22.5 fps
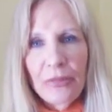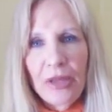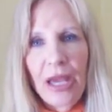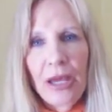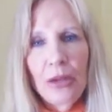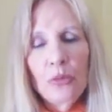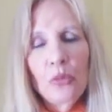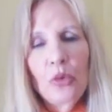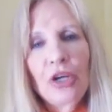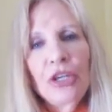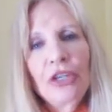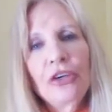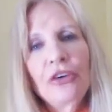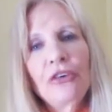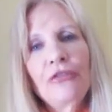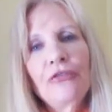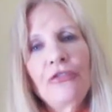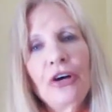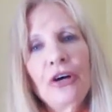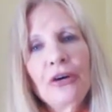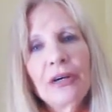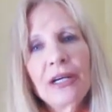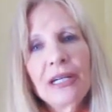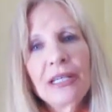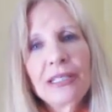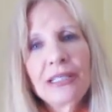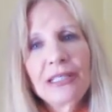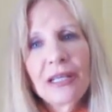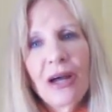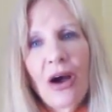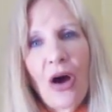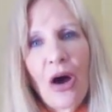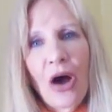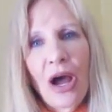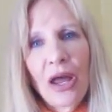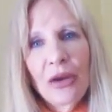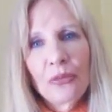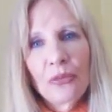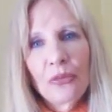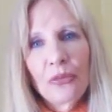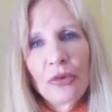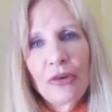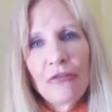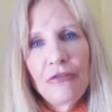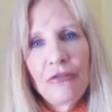And when you're focused on
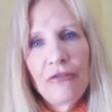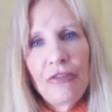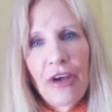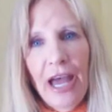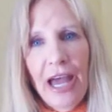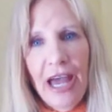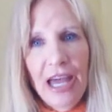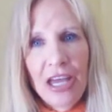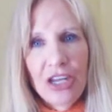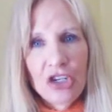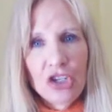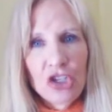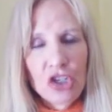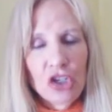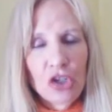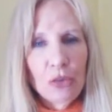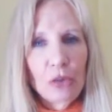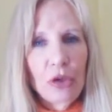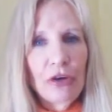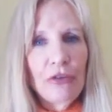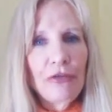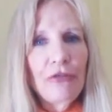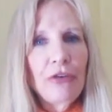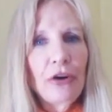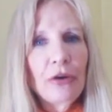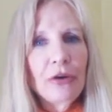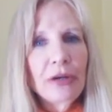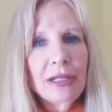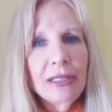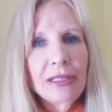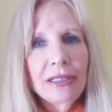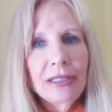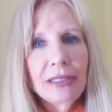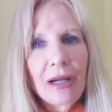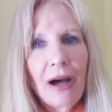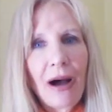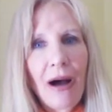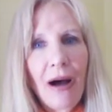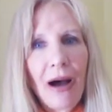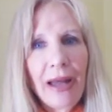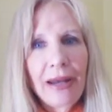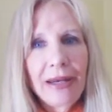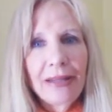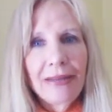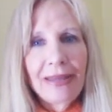revenge, you're focused
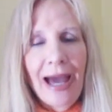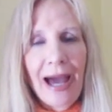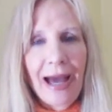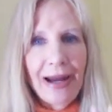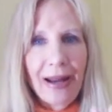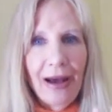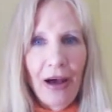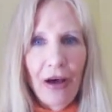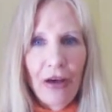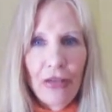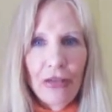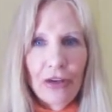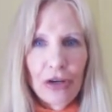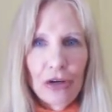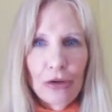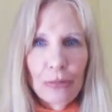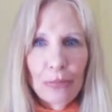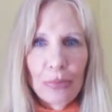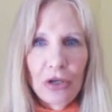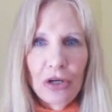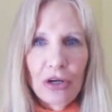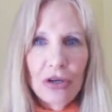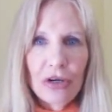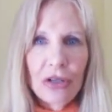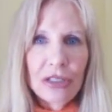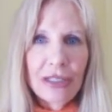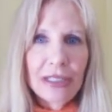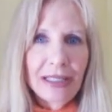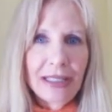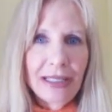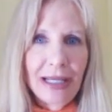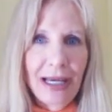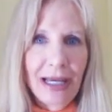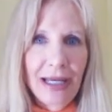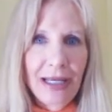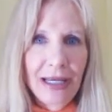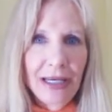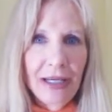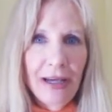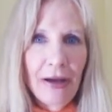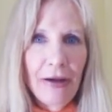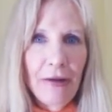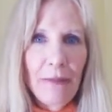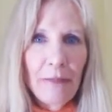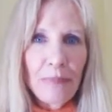on that other
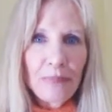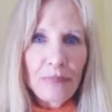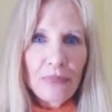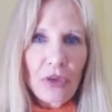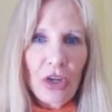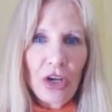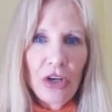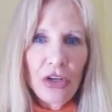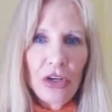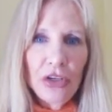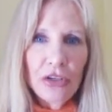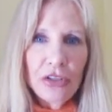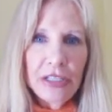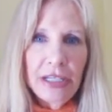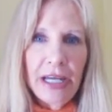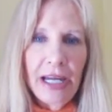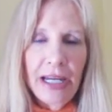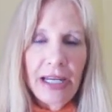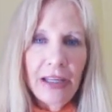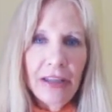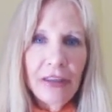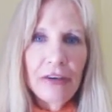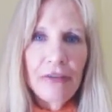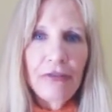person, you're taking the